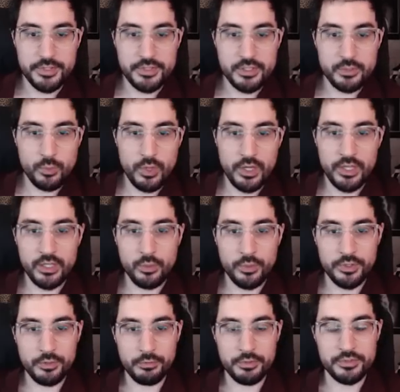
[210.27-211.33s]
is why when
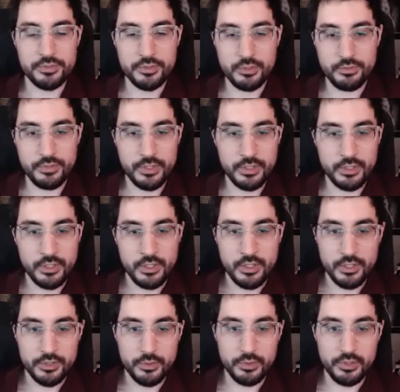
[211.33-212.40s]
you're reserving
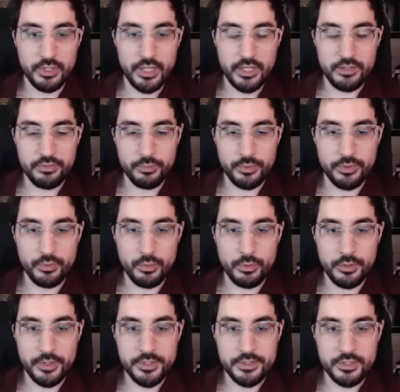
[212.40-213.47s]
your life with
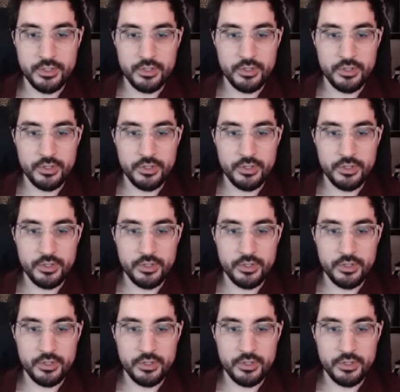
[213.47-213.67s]
auras,